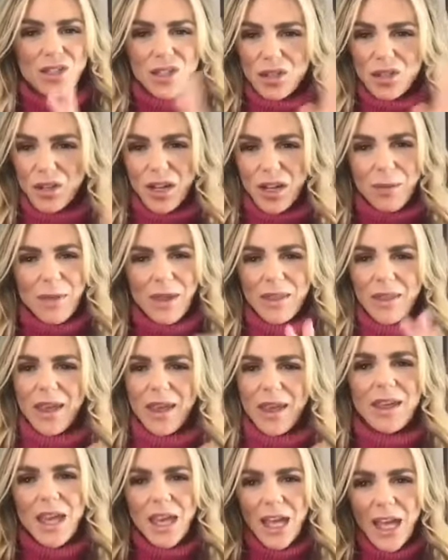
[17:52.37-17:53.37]
Do you know what I mean?
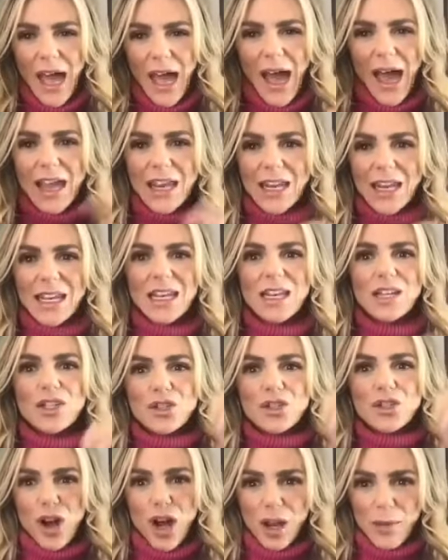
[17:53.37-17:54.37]
Like, I need a
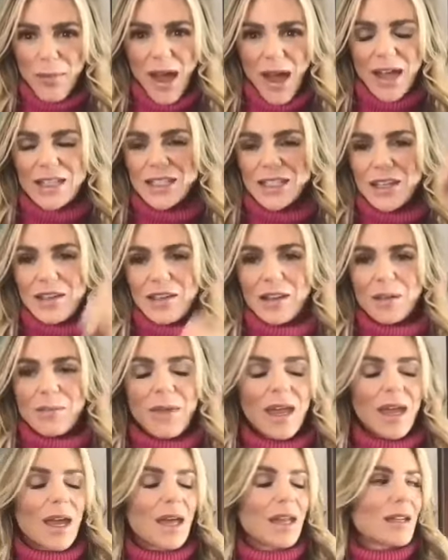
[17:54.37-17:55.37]
strong masculine
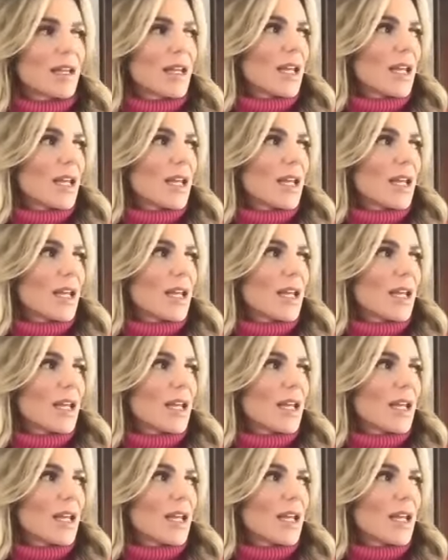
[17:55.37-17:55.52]
man.